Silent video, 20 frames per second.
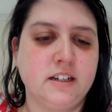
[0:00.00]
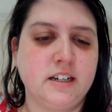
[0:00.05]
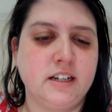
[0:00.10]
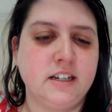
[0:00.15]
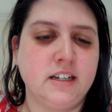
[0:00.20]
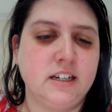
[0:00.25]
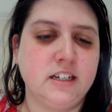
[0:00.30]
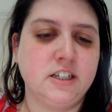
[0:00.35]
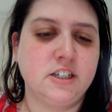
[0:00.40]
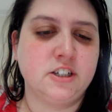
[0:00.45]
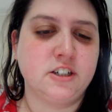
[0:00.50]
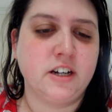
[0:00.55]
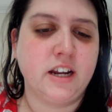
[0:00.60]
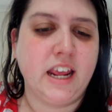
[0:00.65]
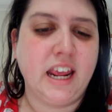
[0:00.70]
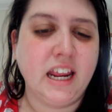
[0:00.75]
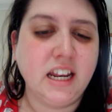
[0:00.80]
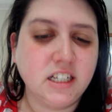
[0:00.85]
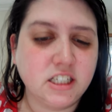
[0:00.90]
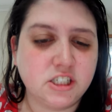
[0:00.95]
and injured
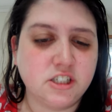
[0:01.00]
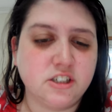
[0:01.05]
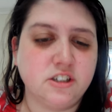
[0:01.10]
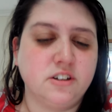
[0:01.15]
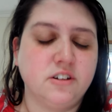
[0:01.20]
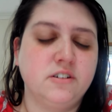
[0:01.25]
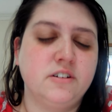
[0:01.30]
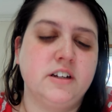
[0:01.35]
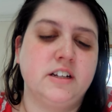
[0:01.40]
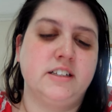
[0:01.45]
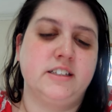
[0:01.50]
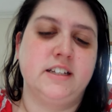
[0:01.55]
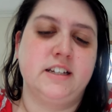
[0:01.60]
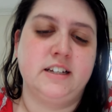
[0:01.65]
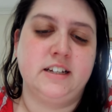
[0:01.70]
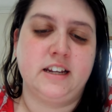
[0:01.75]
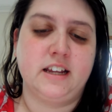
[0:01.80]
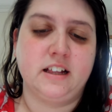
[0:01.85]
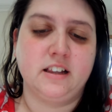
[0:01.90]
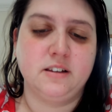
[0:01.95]
eight students at
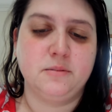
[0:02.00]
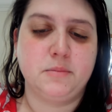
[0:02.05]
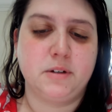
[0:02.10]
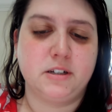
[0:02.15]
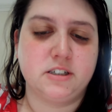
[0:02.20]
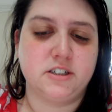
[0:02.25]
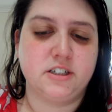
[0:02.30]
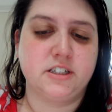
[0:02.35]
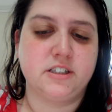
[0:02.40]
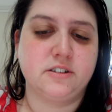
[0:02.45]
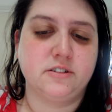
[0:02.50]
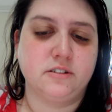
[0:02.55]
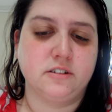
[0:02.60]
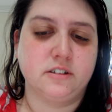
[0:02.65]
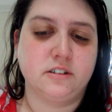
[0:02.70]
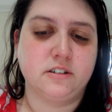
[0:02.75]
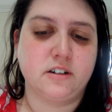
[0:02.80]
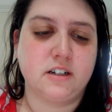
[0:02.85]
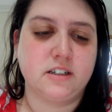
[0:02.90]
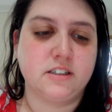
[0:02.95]
an elementary school
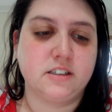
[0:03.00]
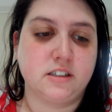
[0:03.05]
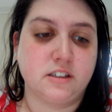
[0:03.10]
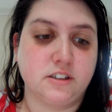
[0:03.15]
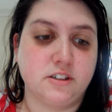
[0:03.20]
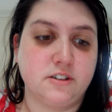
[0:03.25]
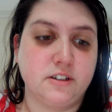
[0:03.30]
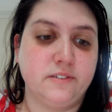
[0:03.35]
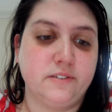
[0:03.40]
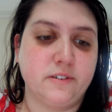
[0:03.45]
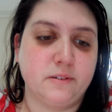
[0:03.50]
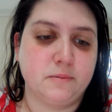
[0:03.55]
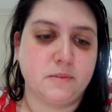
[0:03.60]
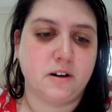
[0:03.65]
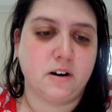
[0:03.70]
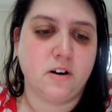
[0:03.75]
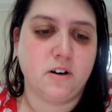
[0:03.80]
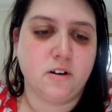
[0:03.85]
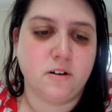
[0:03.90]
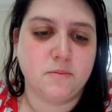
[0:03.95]
across the street from her
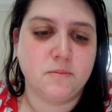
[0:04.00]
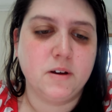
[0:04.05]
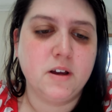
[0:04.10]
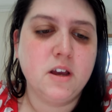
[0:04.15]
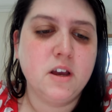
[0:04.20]
home.